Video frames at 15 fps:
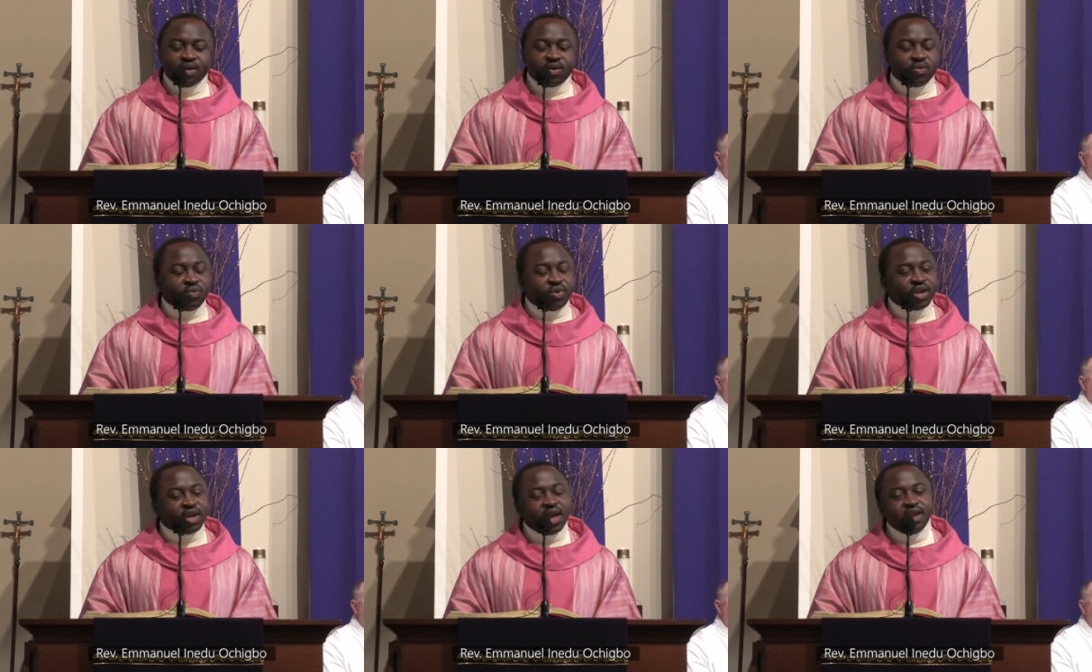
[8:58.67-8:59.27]

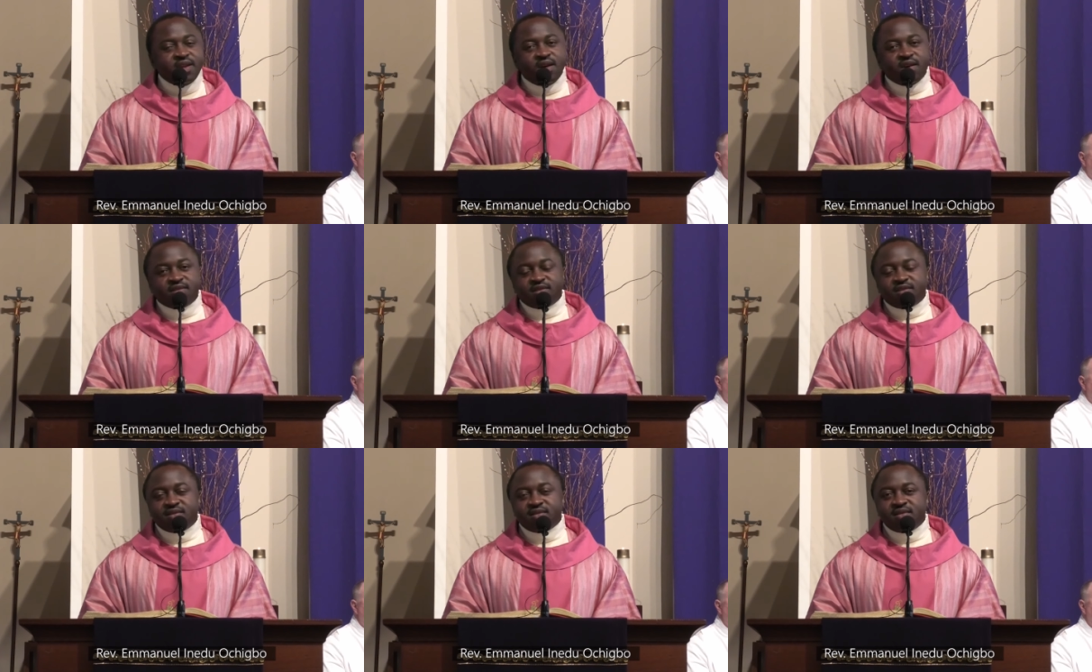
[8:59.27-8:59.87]
We
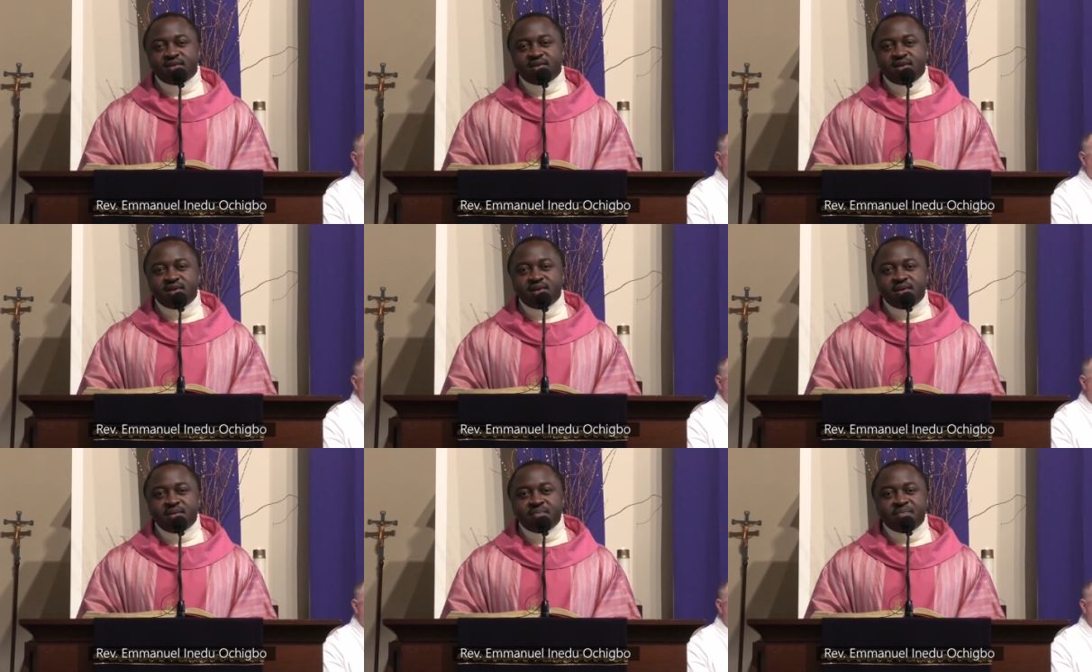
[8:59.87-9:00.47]
cannot
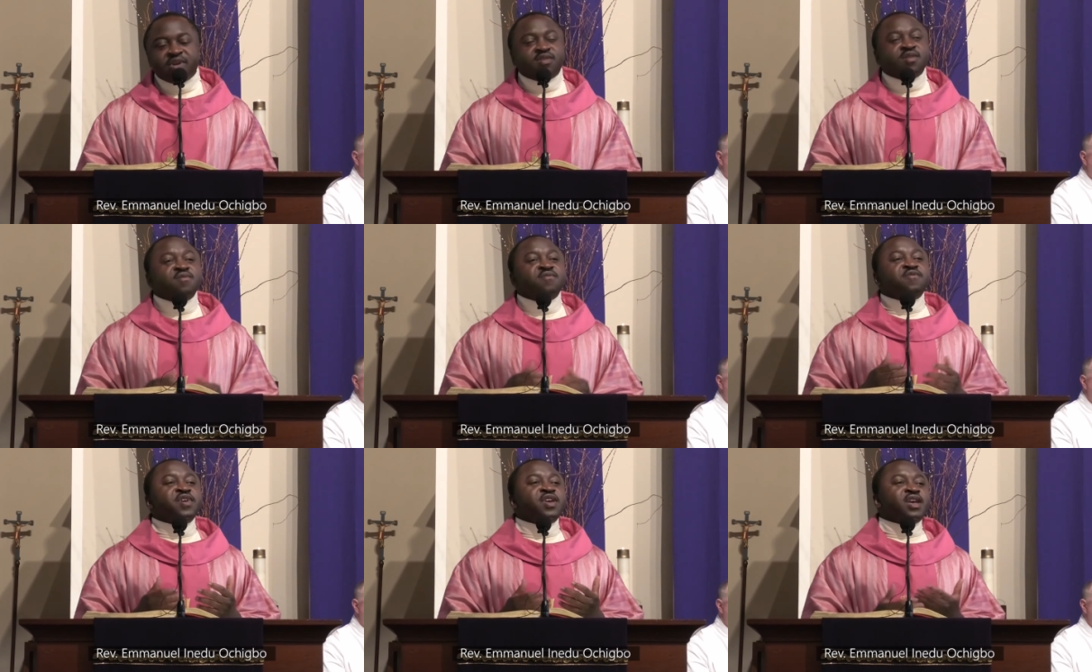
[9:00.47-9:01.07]

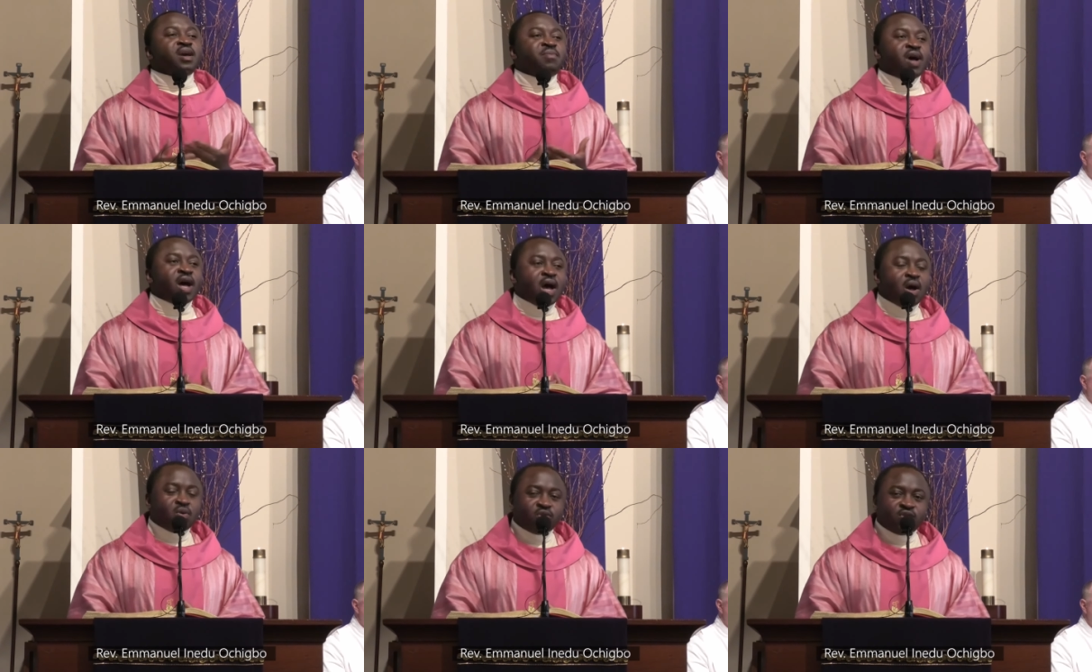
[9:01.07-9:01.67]
but think
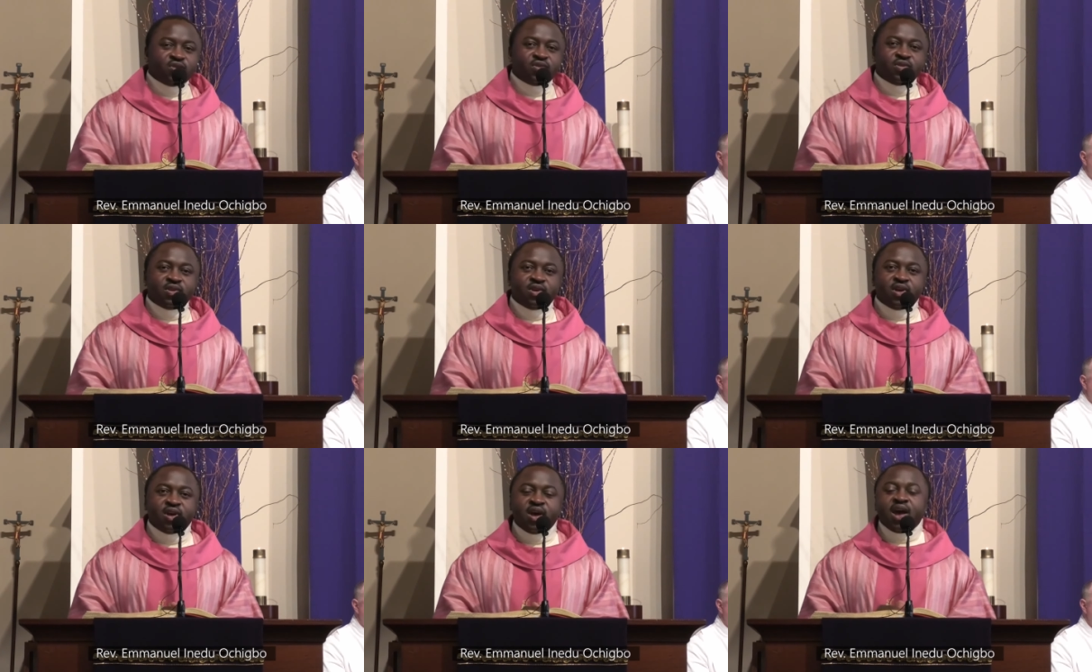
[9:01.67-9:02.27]
about
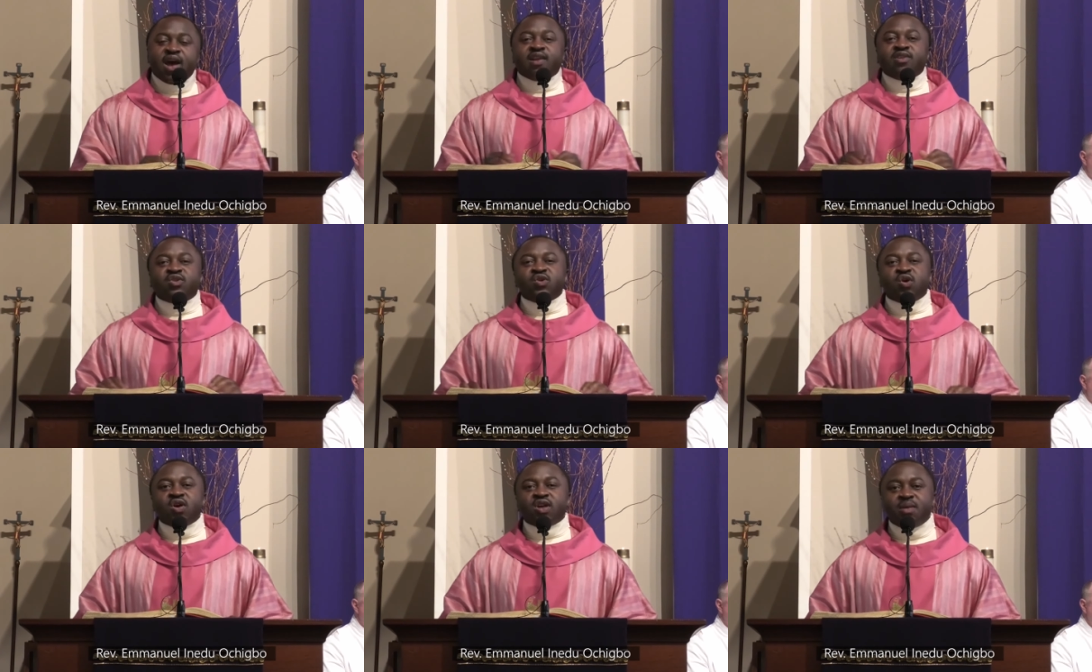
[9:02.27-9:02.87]
and
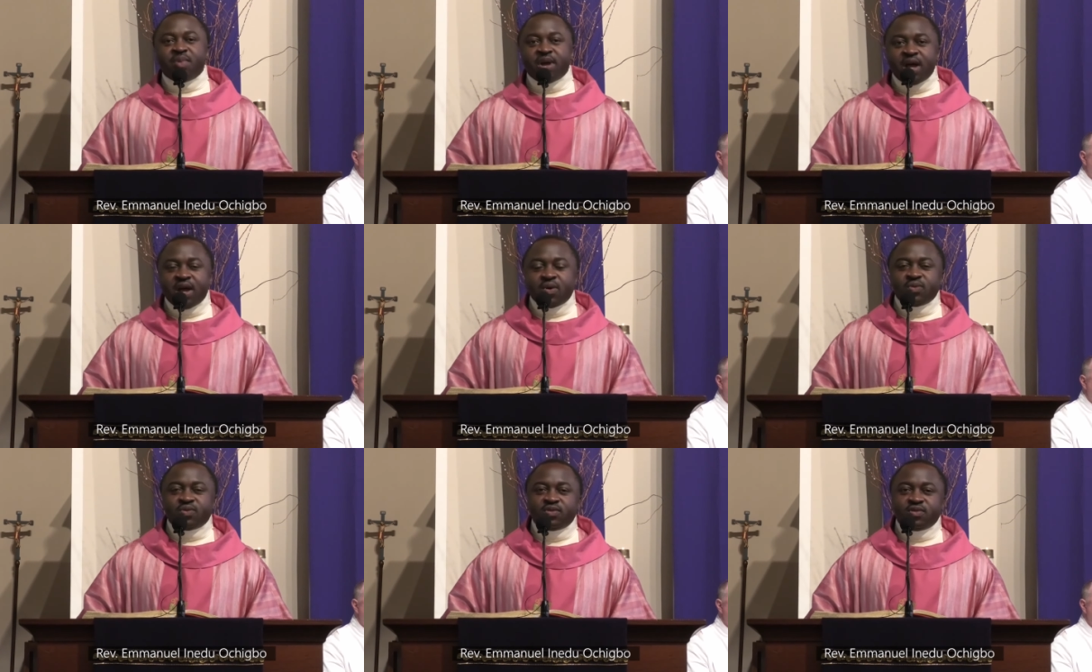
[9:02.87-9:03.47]
talk
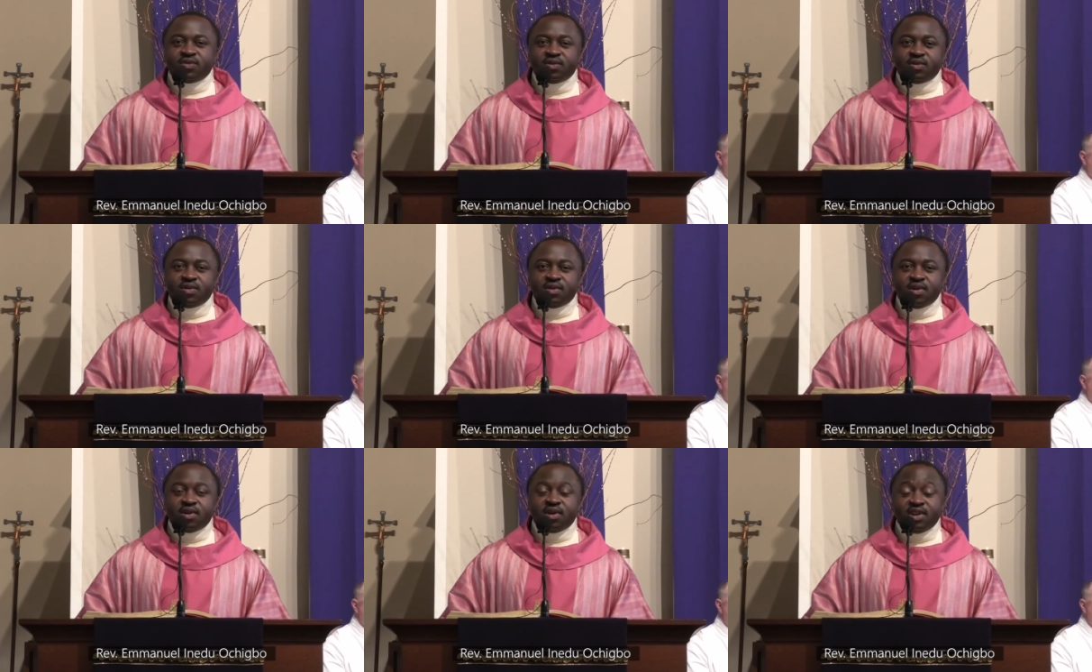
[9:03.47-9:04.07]

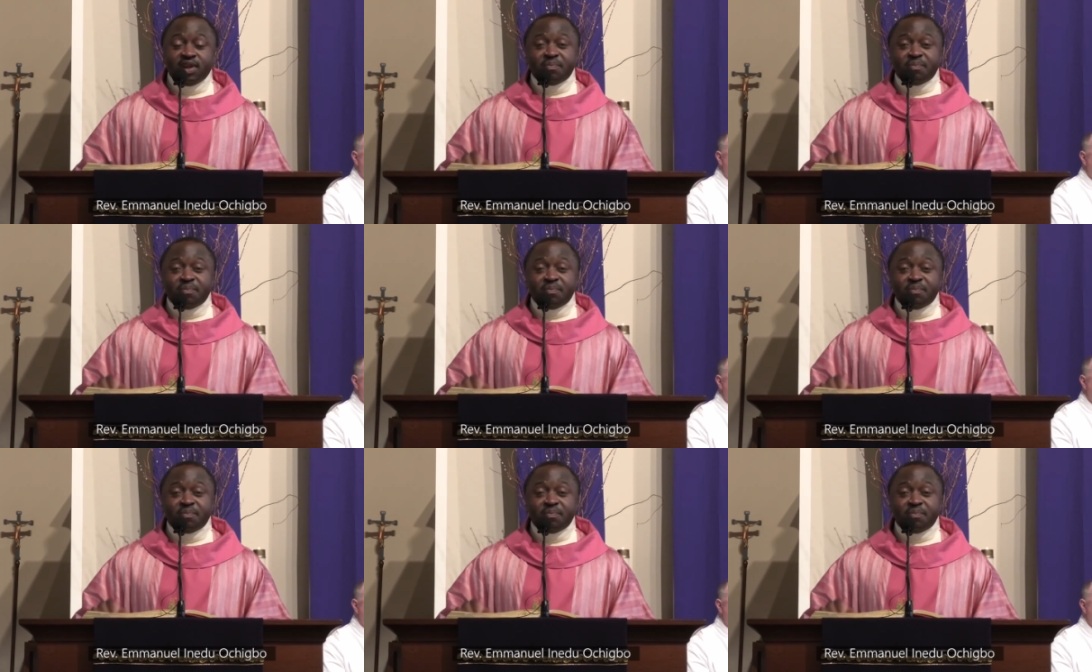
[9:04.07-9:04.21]
about the